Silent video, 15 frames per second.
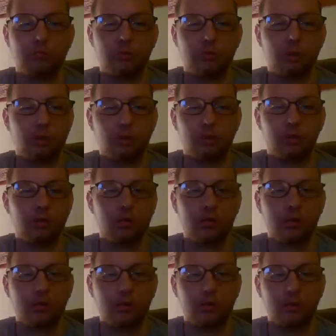the
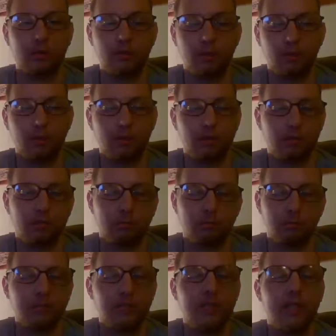early or
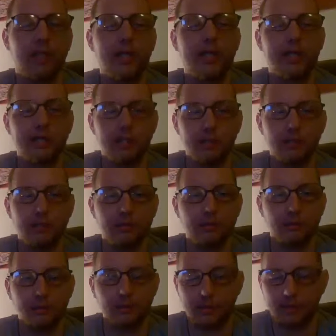mid '80s,
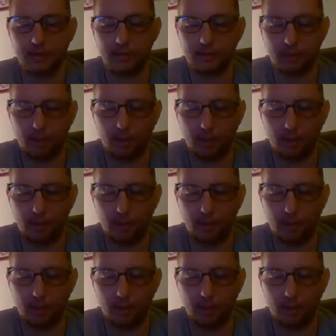and